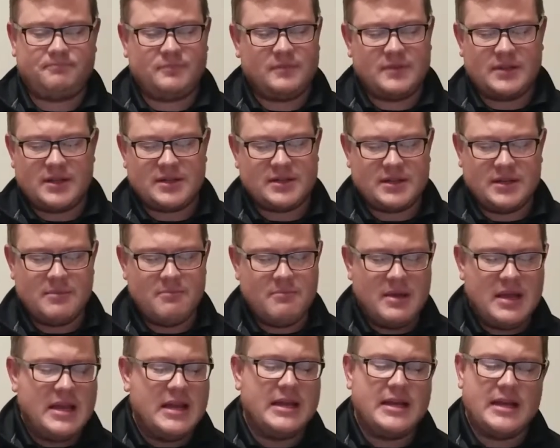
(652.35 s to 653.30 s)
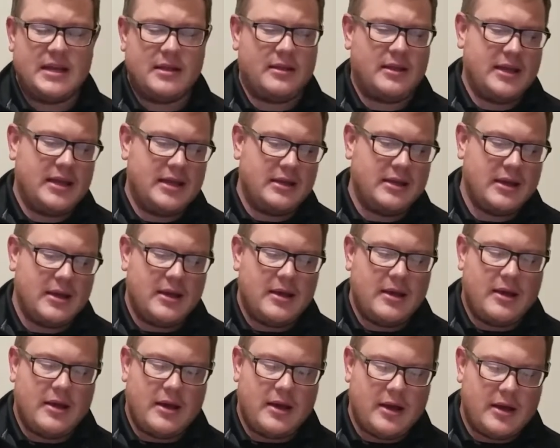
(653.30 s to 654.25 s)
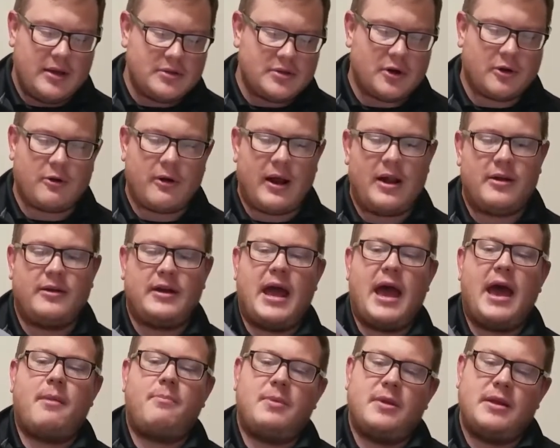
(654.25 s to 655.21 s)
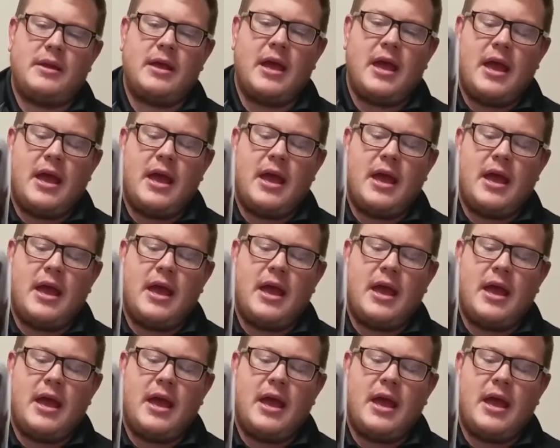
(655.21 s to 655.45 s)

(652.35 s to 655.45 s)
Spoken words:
It doesn't immediately turn around and happen.